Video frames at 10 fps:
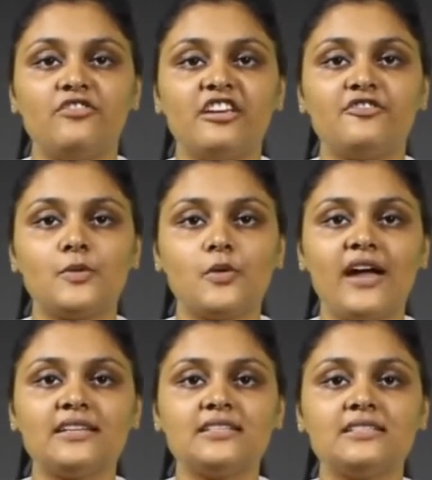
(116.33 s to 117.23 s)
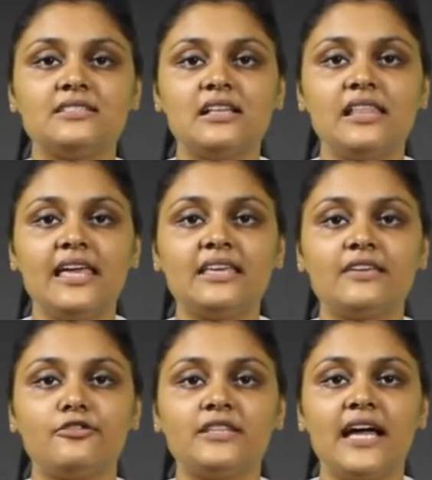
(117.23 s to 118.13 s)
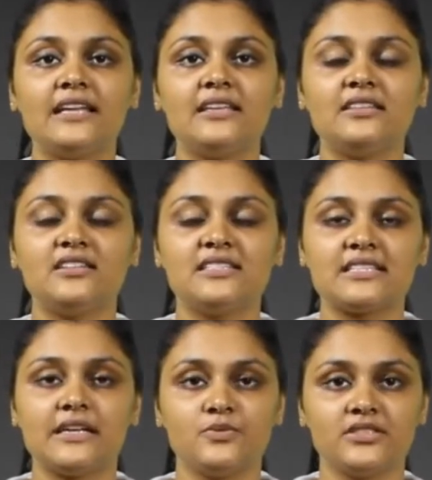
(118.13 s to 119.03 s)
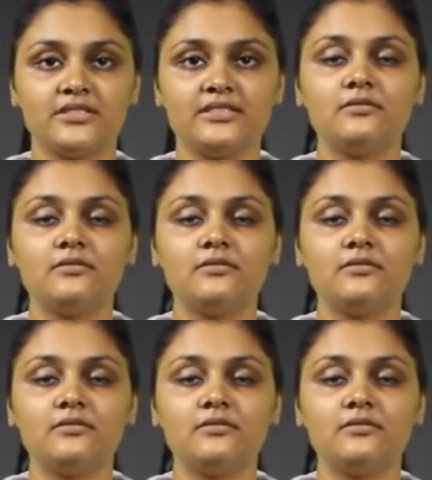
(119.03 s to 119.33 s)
We have provided the link for that in the description.